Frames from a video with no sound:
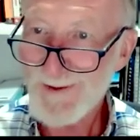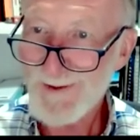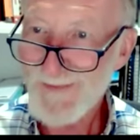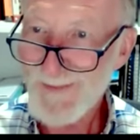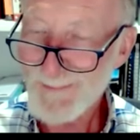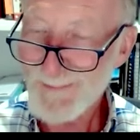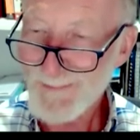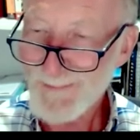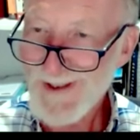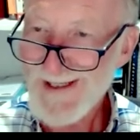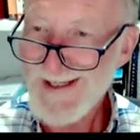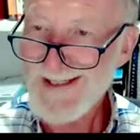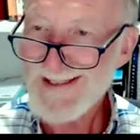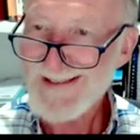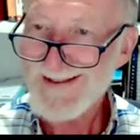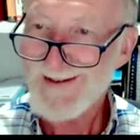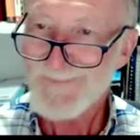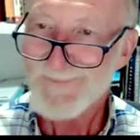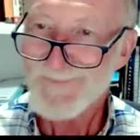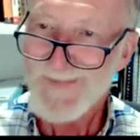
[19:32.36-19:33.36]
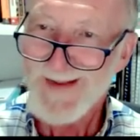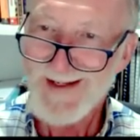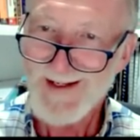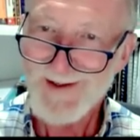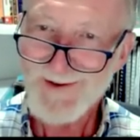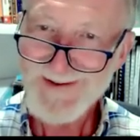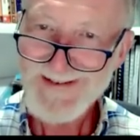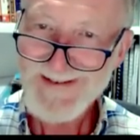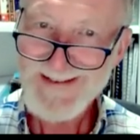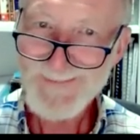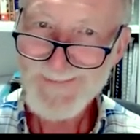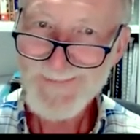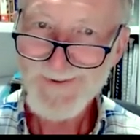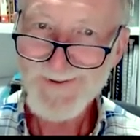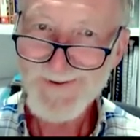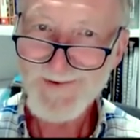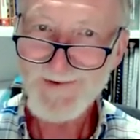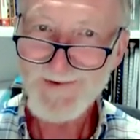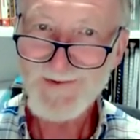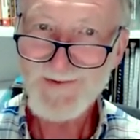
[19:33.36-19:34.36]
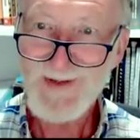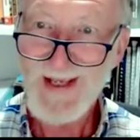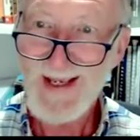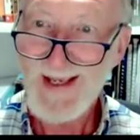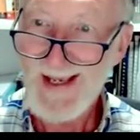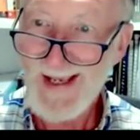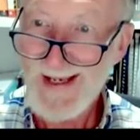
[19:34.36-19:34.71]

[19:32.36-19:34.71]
on the right, erysipelas